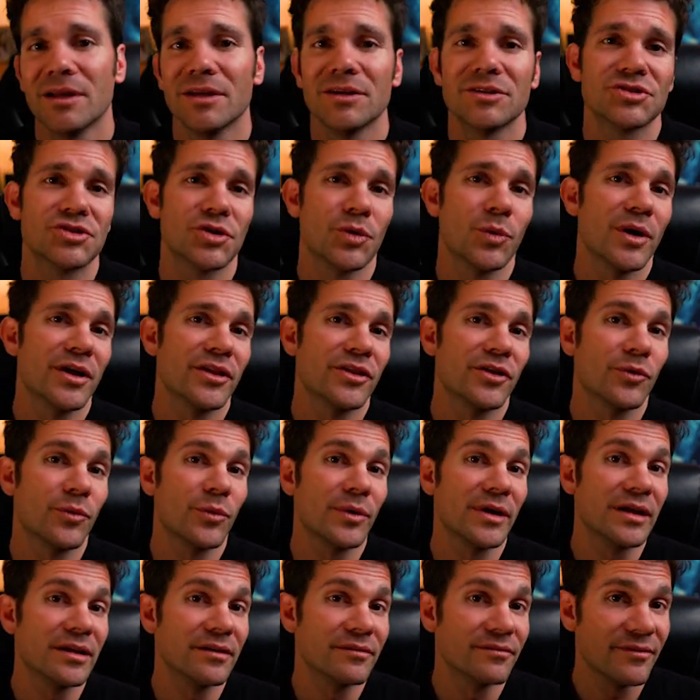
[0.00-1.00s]
So whether
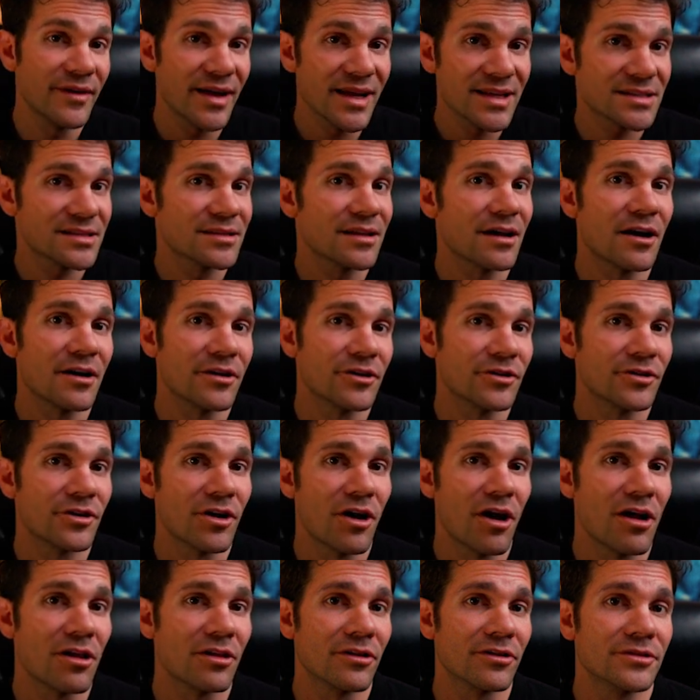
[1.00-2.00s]
we invest the
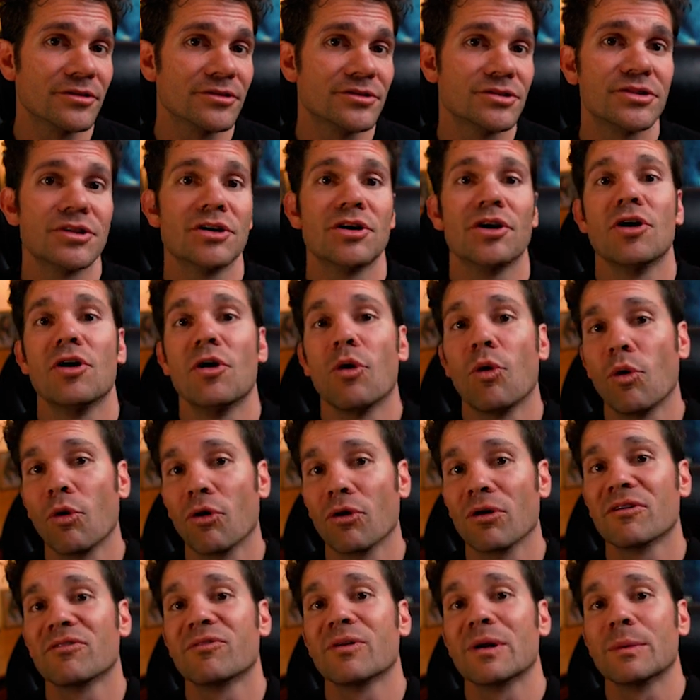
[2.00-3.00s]
$100
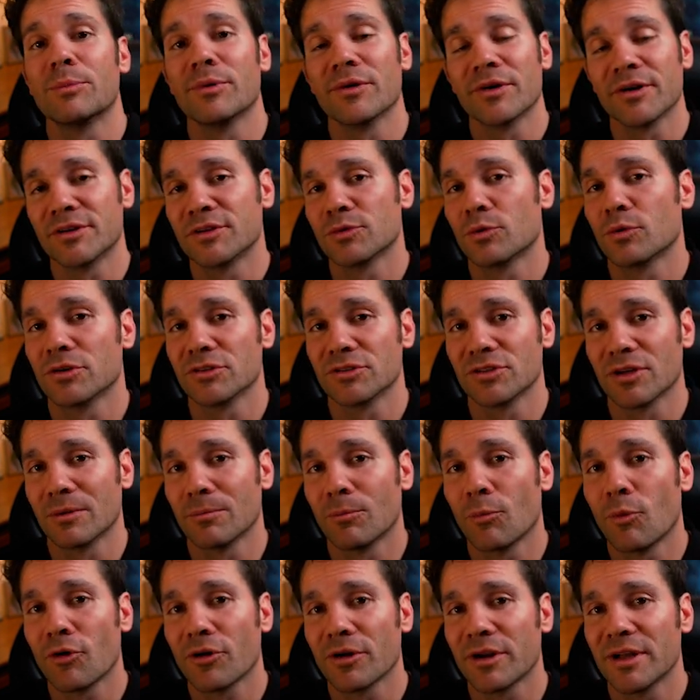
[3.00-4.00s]
or if we put it towards our
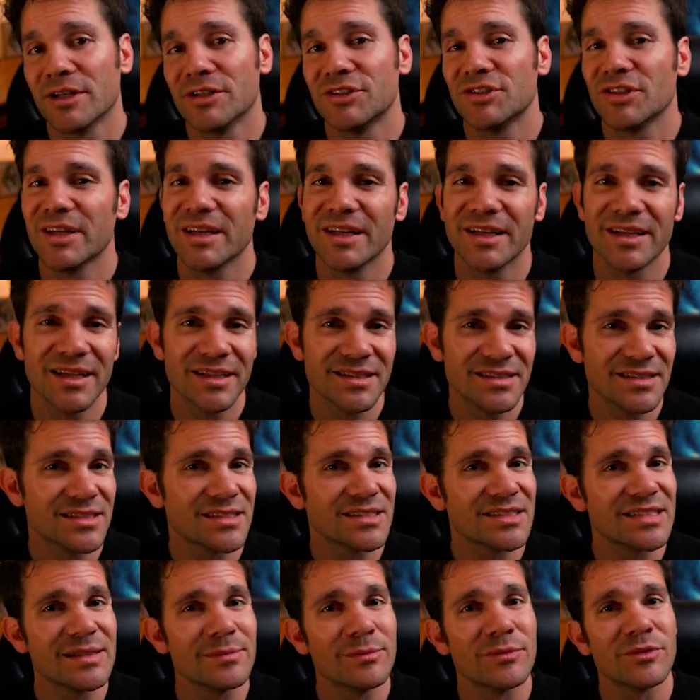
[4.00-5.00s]
mortgage, it doesn't
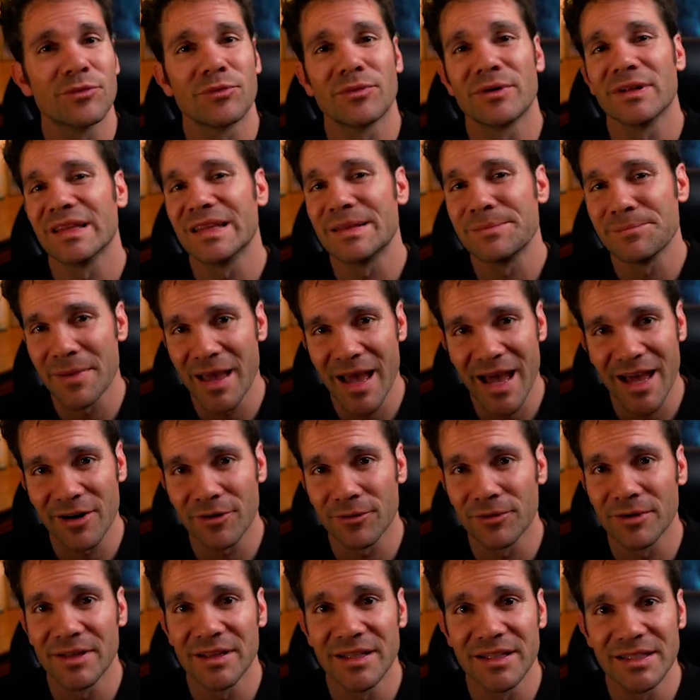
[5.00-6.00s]
seem to really
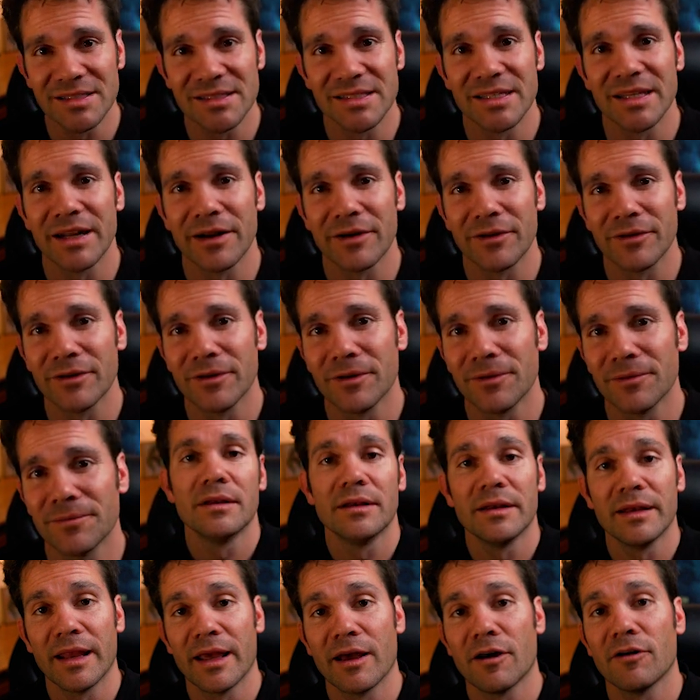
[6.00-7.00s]
matter in this scenario.
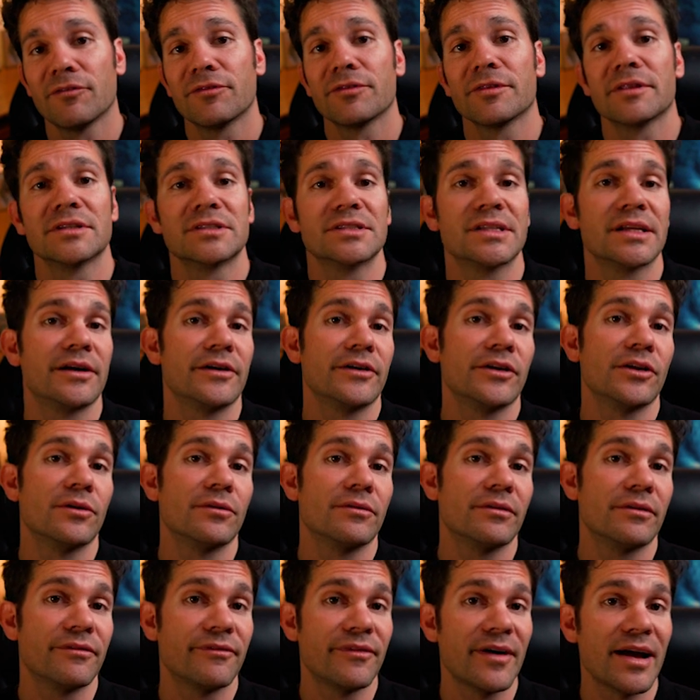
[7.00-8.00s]
Now for the scenario
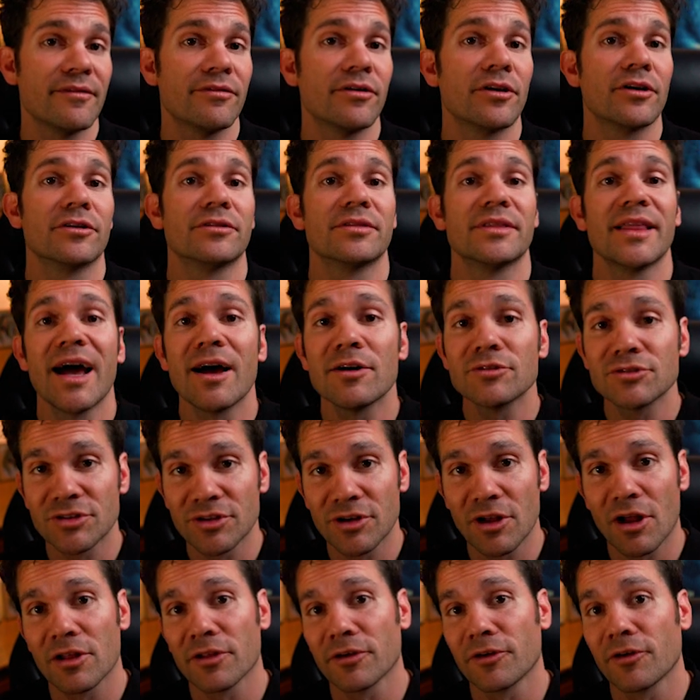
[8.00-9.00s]
of the
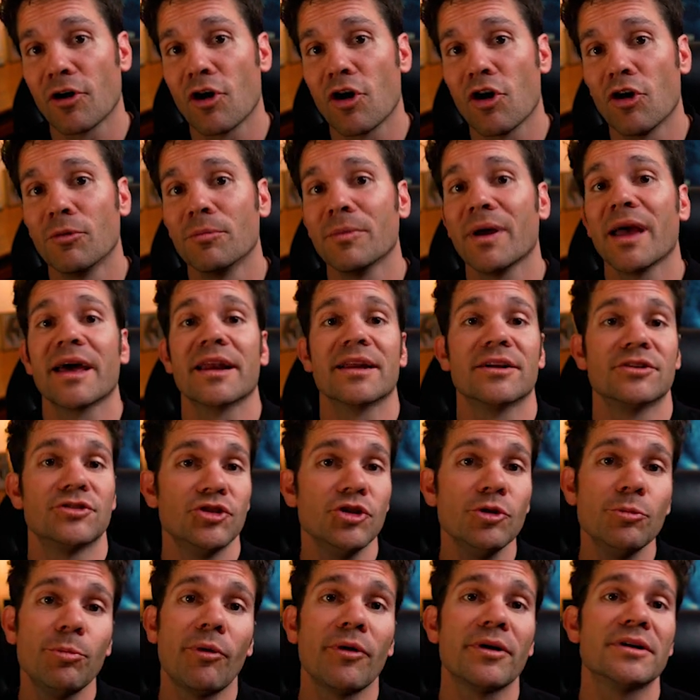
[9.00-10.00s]
$500,000 home at a
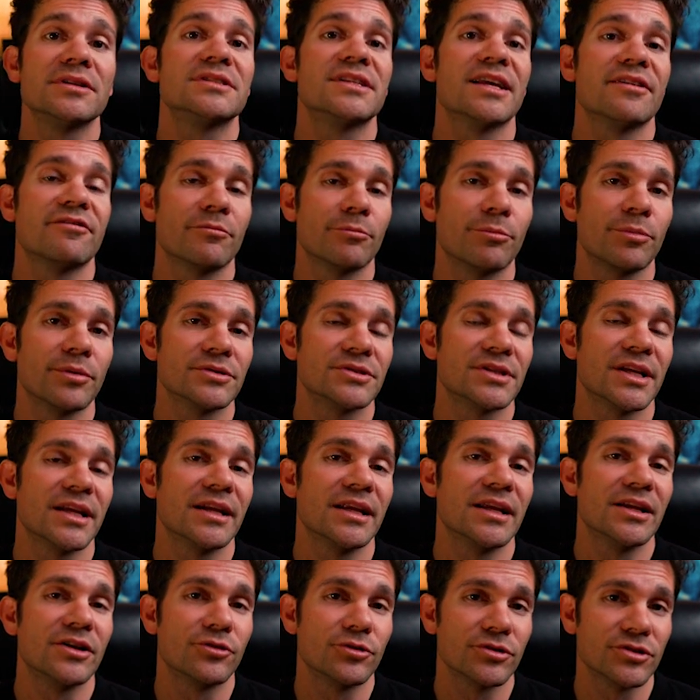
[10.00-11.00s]
2.7%
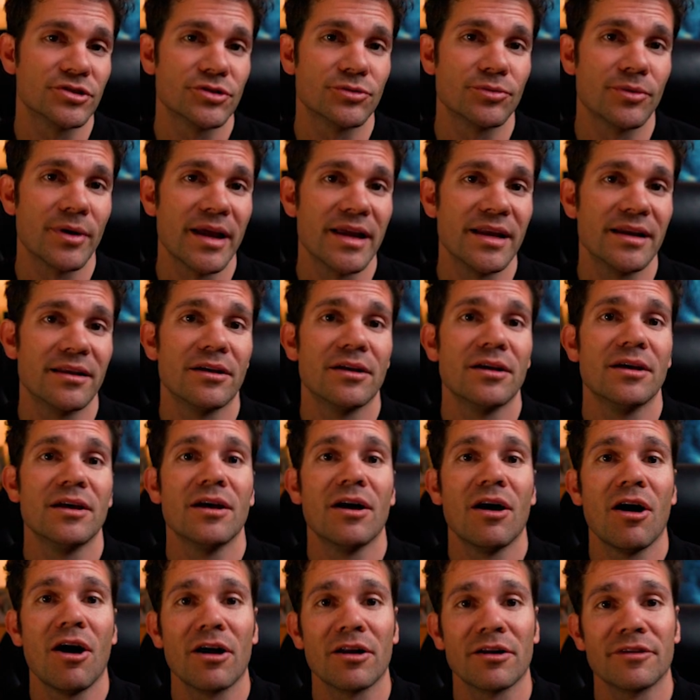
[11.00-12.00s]
interest rate
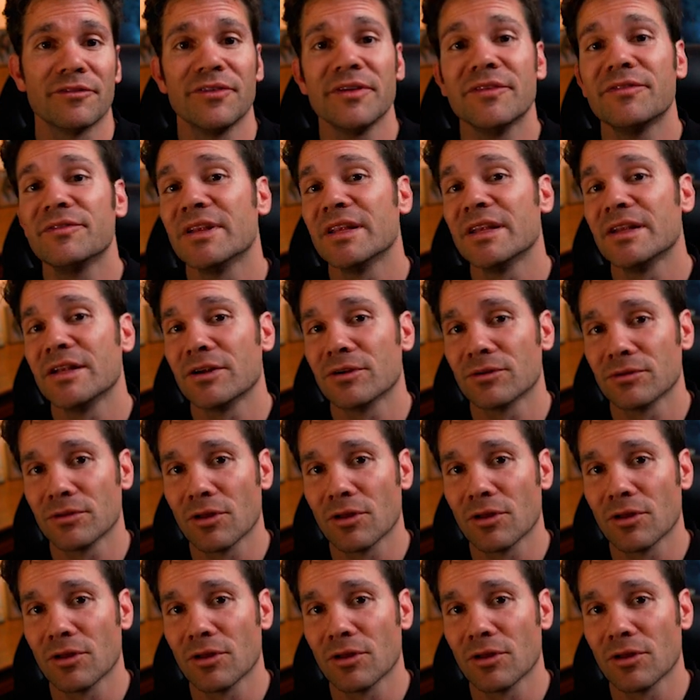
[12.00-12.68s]
on a 15-year